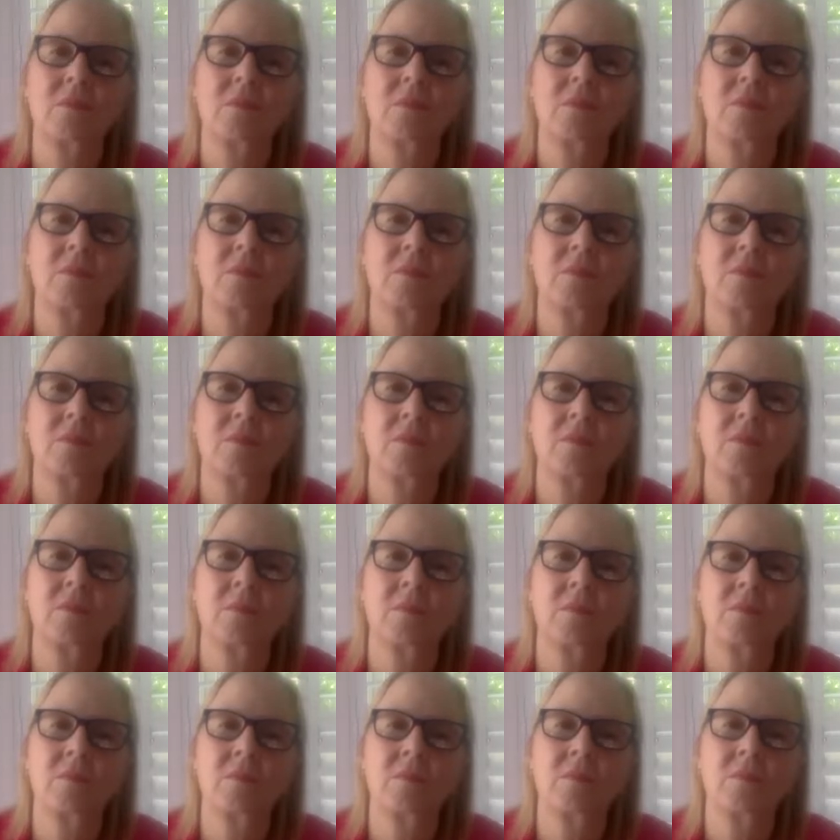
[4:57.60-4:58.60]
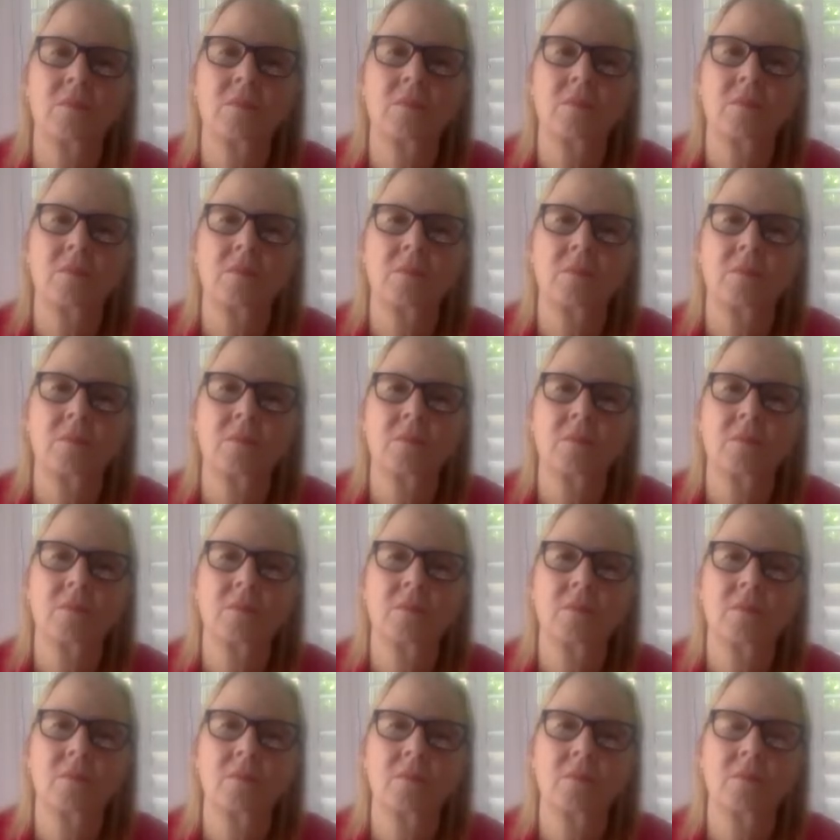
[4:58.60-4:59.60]

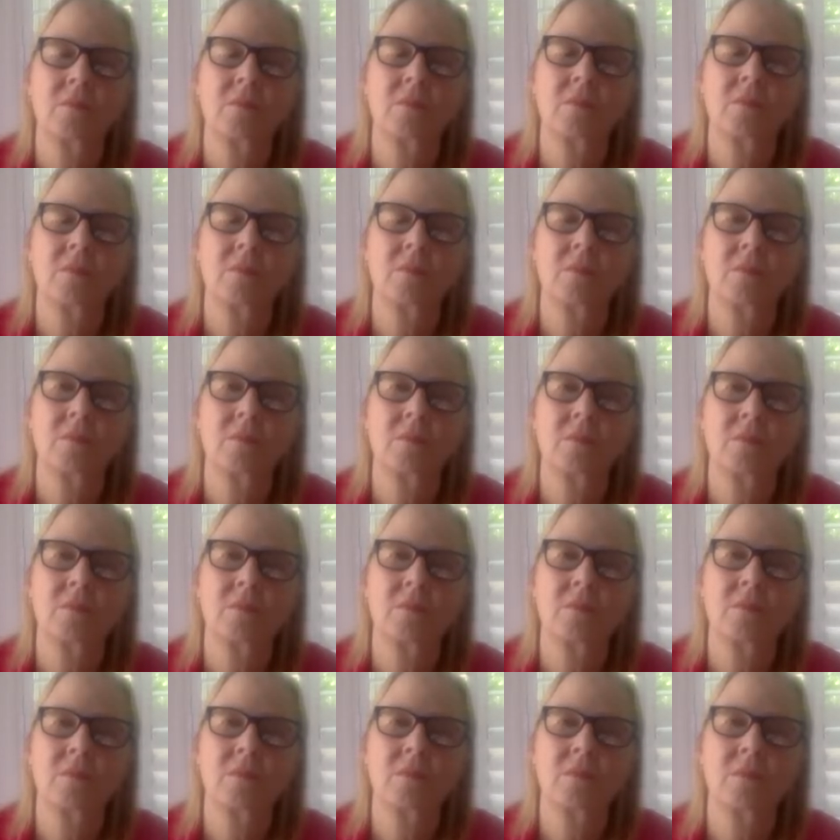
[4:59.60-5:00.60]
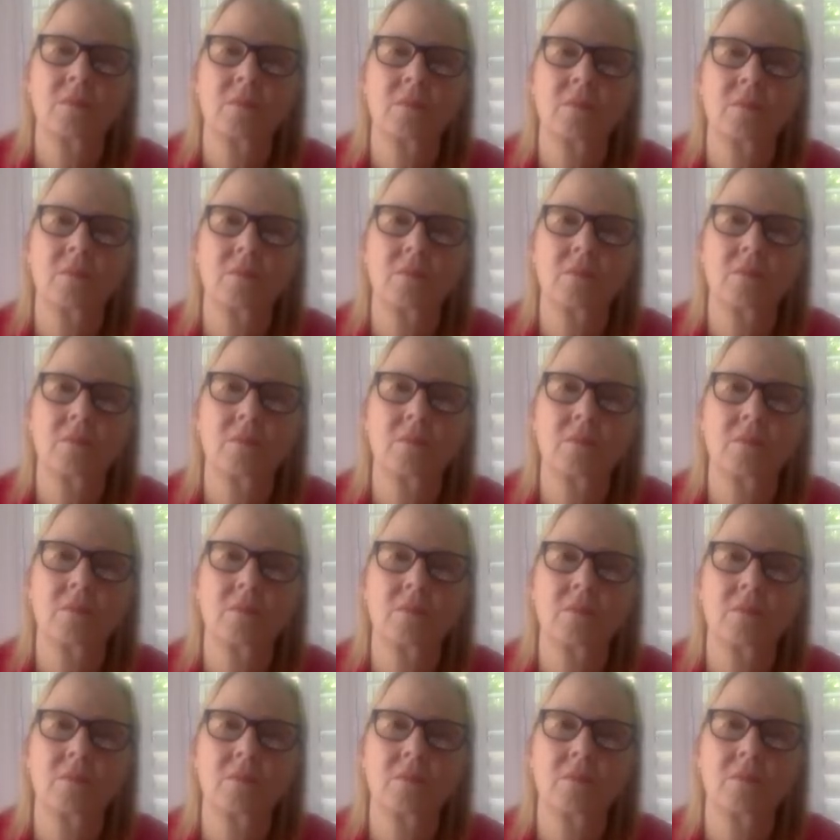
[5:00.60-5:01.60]
(silent)